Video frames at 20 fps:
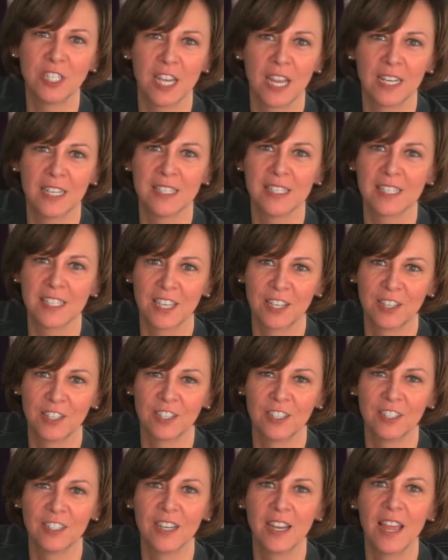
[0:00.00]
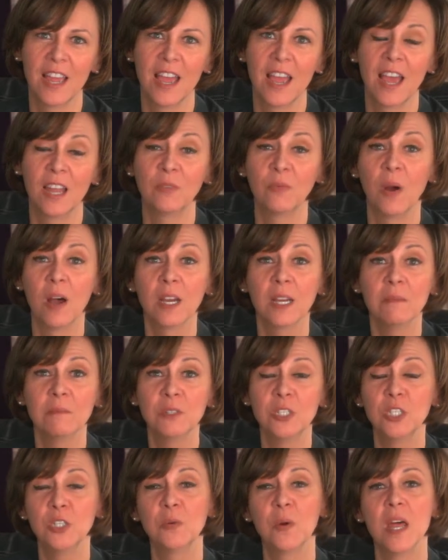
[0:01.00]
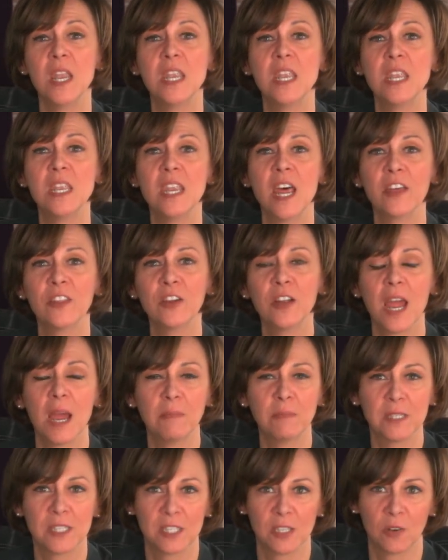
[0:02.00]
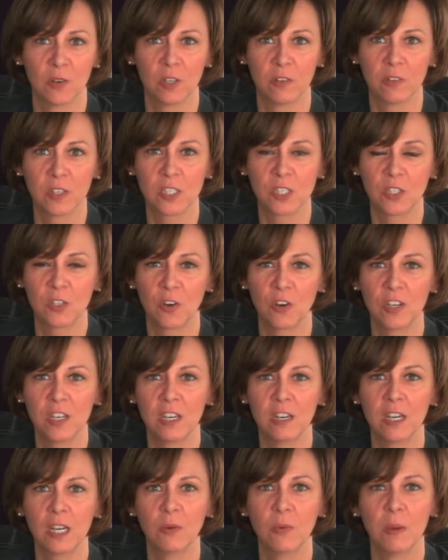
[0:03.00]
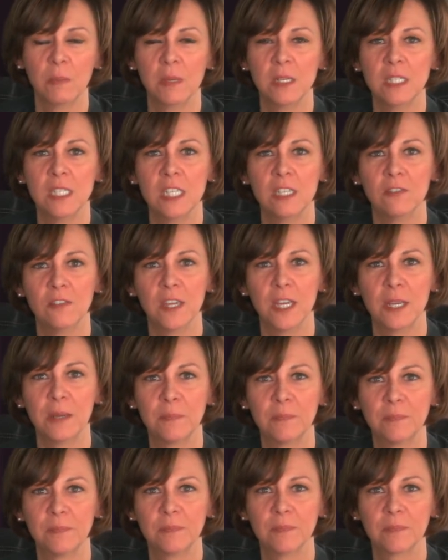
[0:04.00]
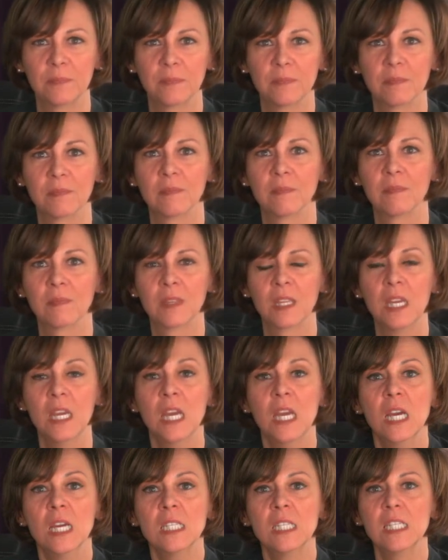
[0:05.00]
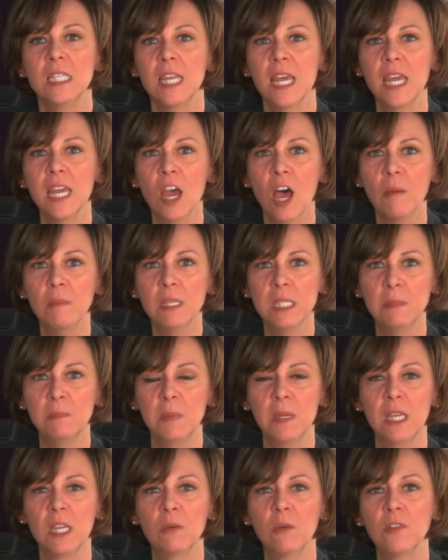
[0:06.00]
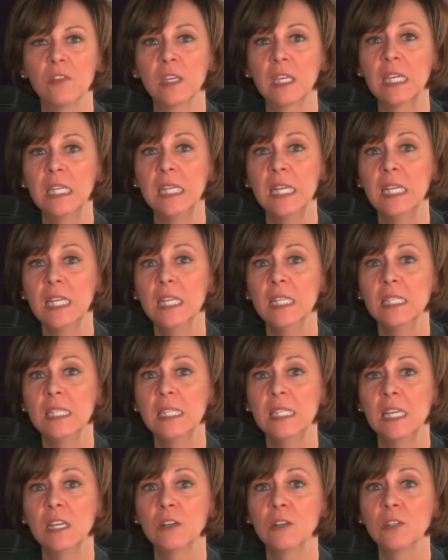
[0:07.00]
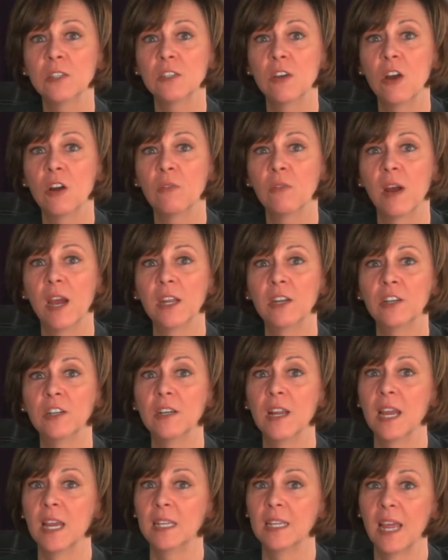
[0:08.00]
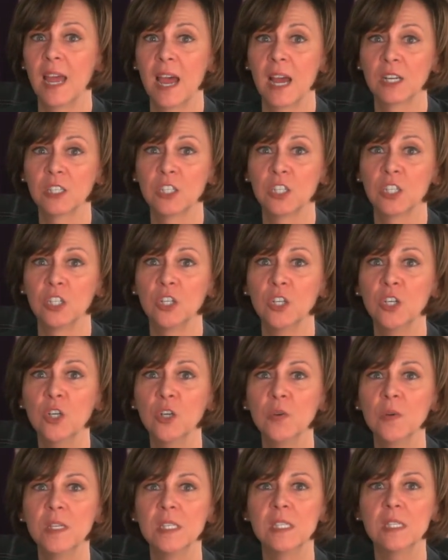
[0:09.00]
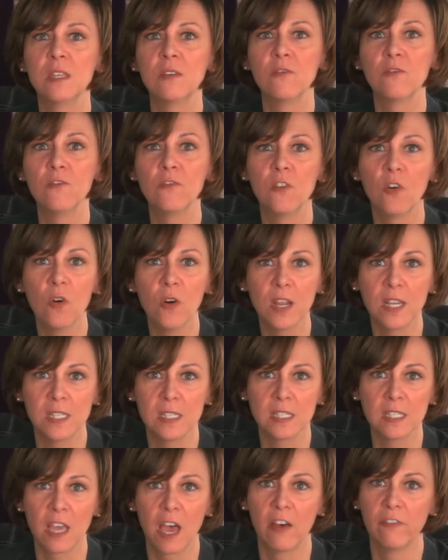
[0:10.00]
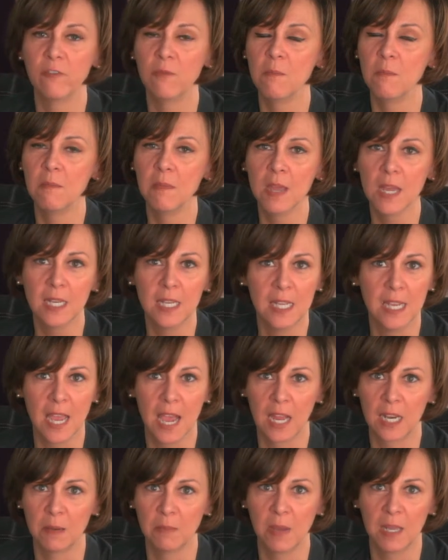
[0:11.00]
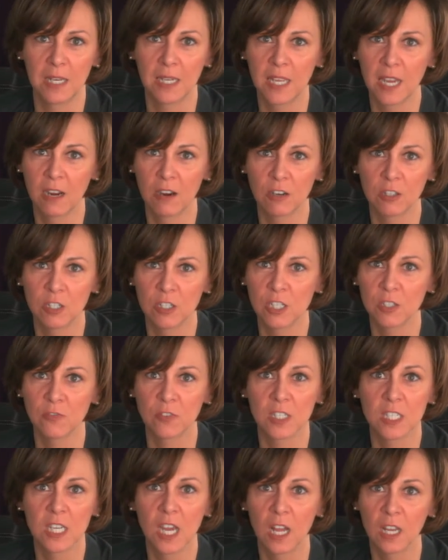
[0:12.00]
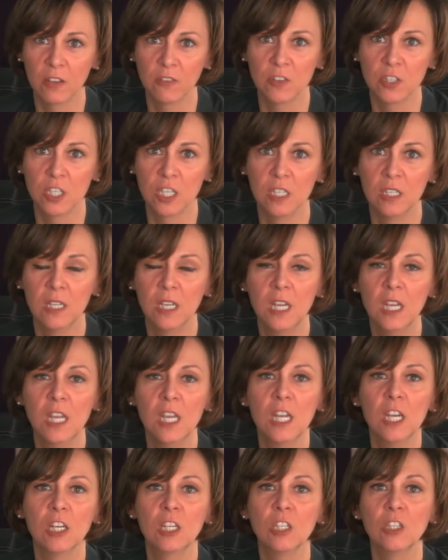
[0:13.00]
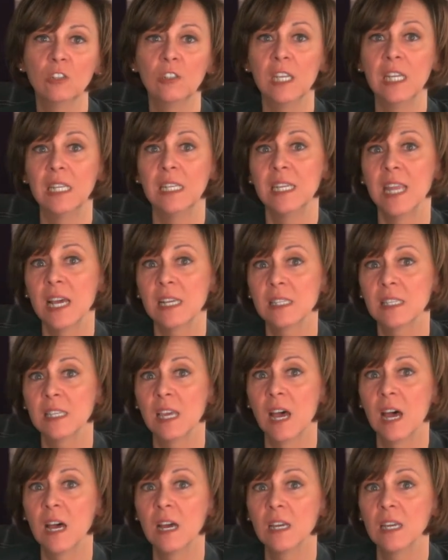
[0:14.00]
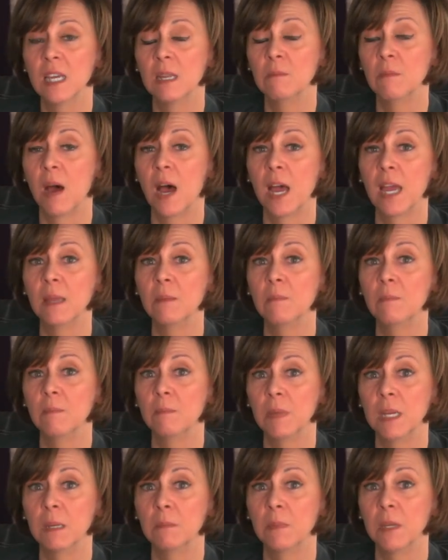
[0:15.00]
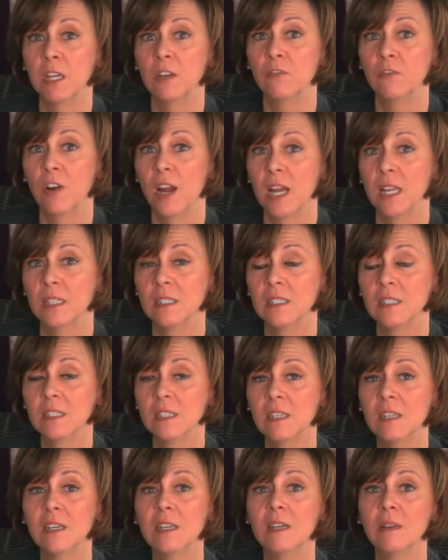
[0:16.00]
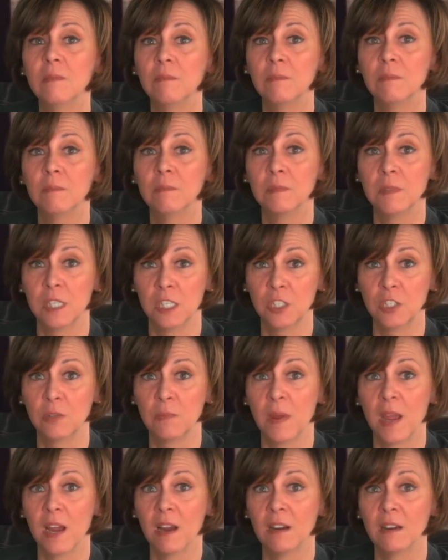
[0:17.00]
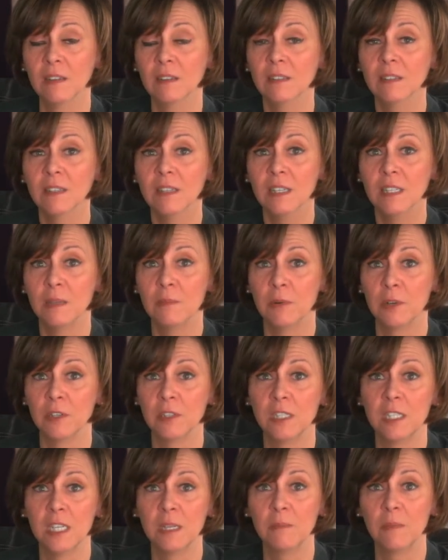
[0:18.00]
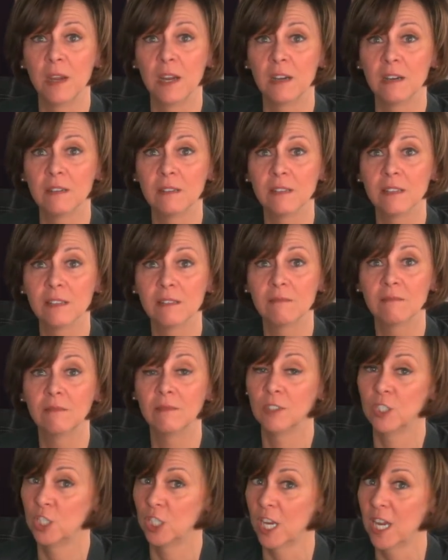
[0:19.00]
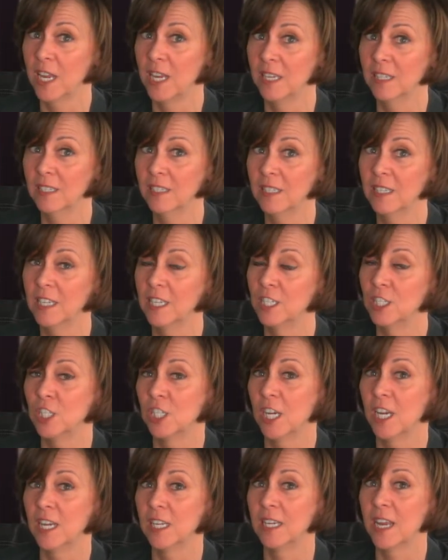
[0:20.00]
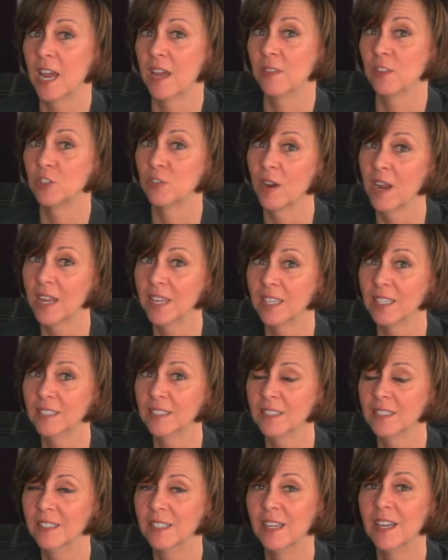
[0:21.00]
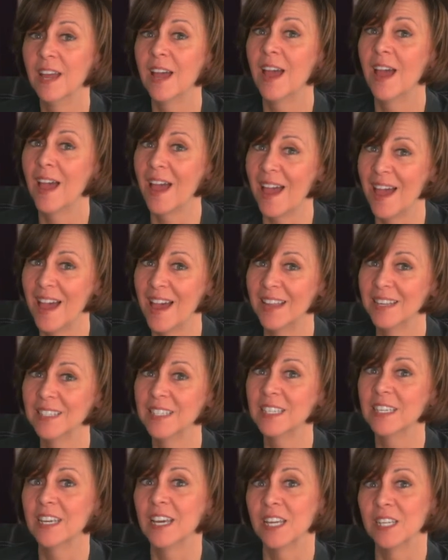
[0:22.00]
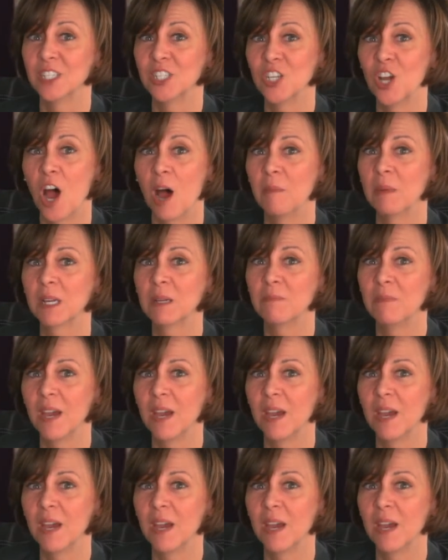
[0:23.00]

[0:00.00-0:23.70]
Shannon Skinner, and welcome to another episode of Extraordinary Women TV. Today I'll be speaking with a Canadian singer songwriter and actor who is the voice of many animated characters for television, including Nessa in My Big Big Friend, Sister Bear in The Berenstain Bears, Jane in Jane and the Dragon, and Atomic